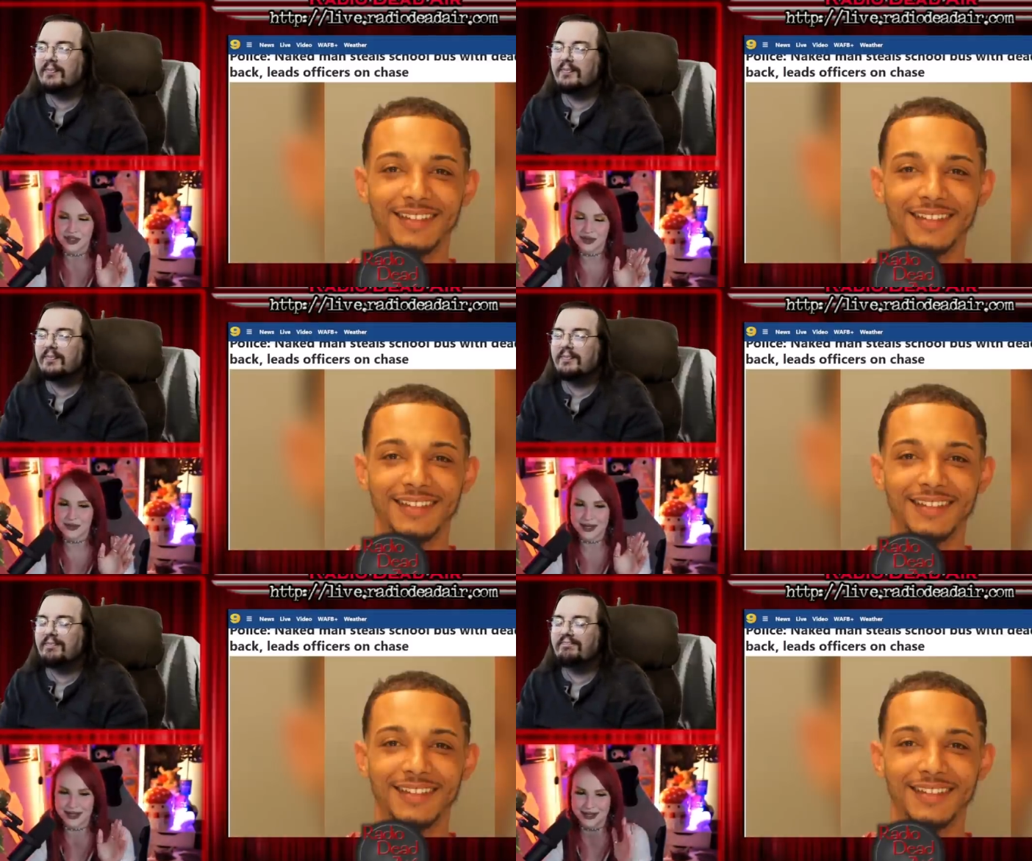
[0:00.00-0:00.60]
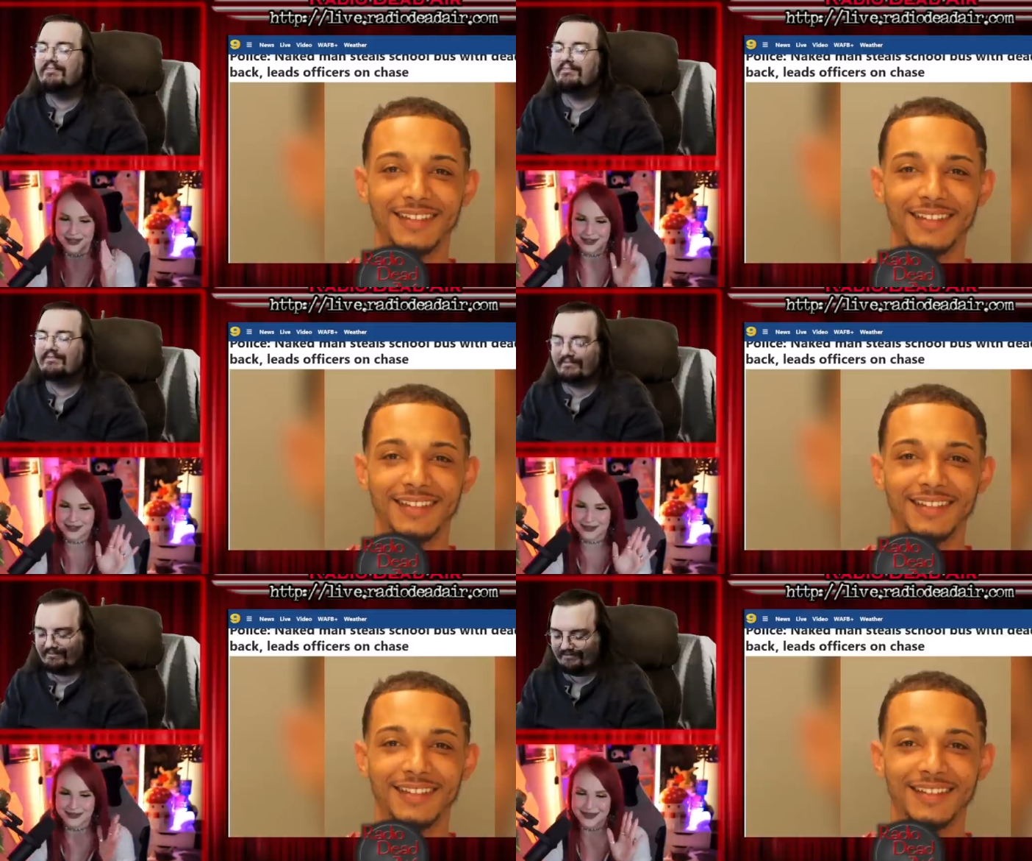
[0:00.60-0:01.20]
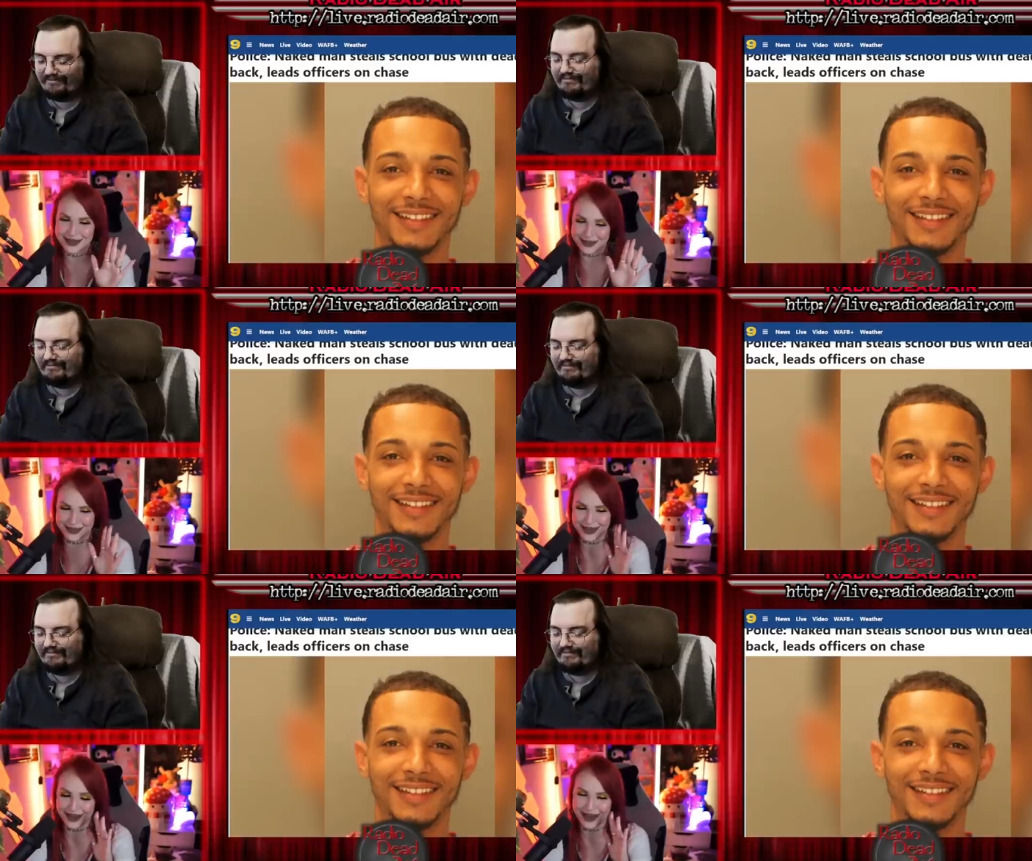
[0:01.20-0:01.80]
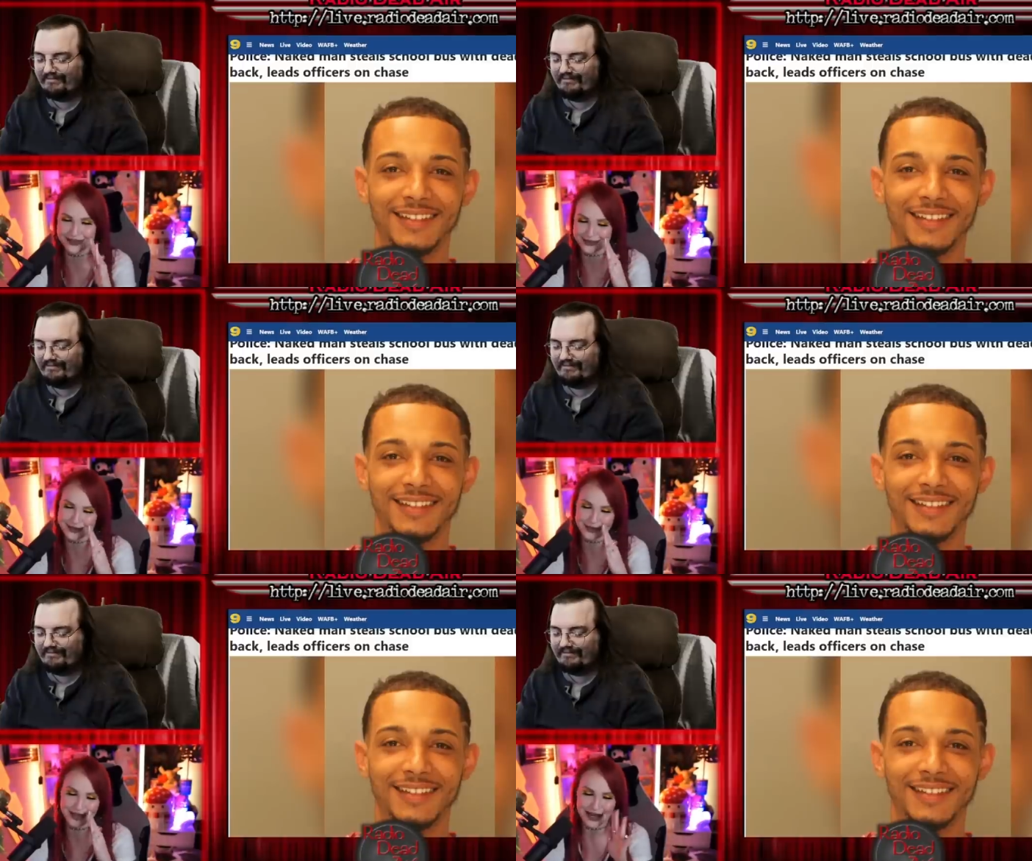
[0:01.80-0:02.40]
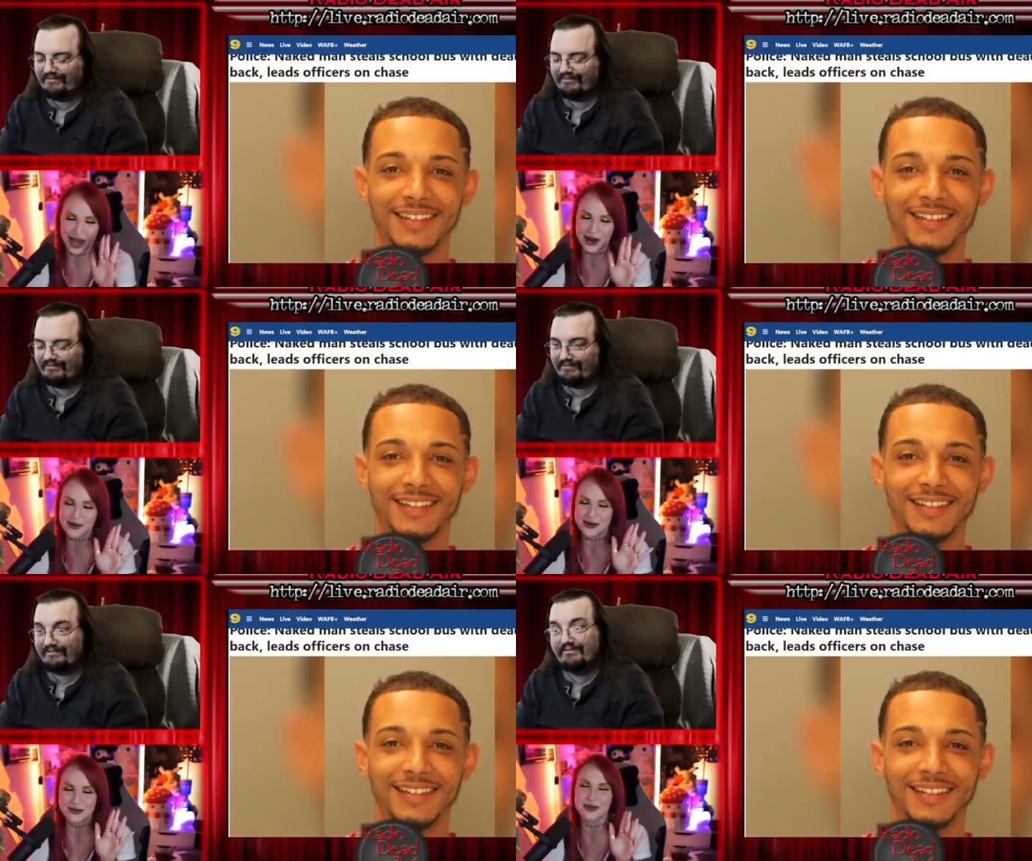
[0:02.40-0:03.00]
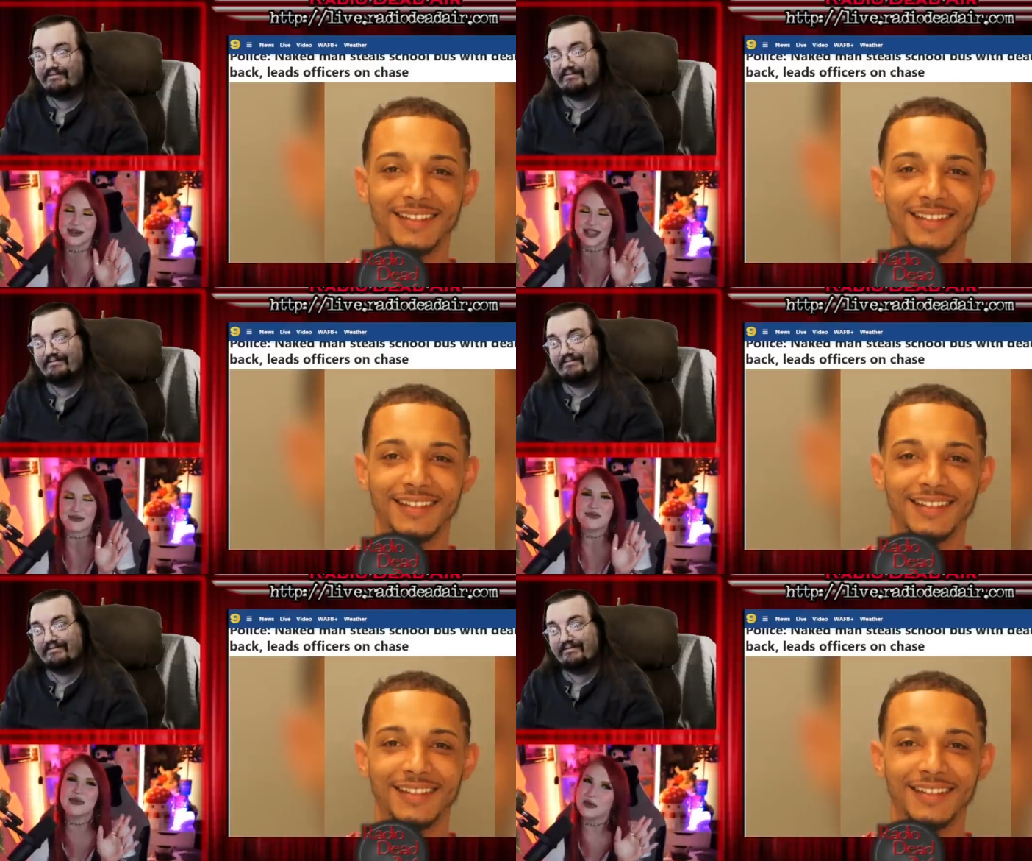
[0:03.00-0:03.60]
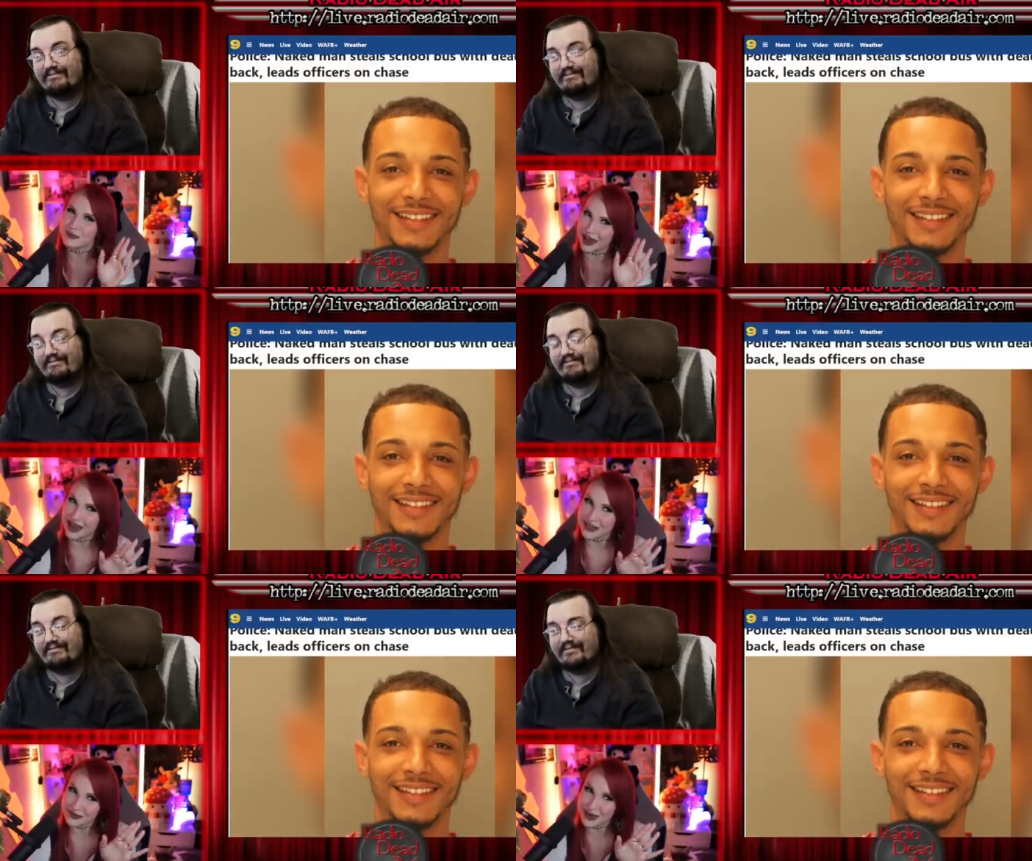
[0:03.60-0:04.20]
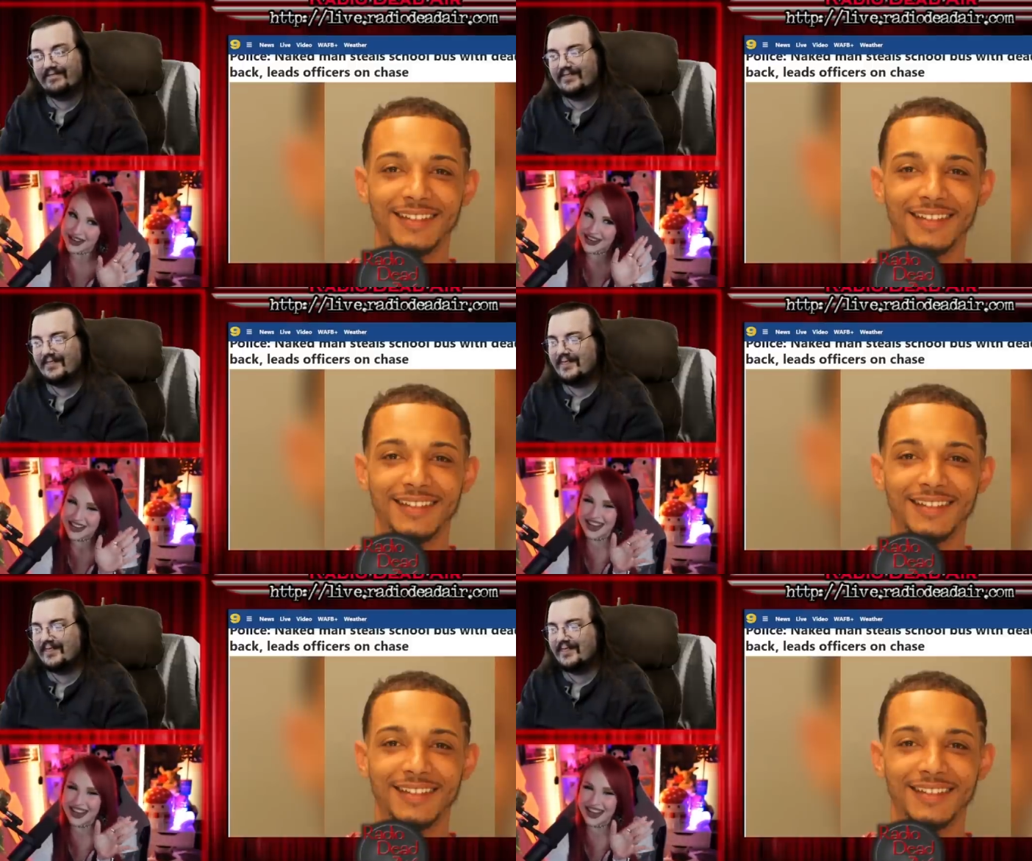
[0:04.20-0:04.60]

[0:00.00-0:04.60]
Speaker 1: Just because they can. So, like, I wouldn't put that past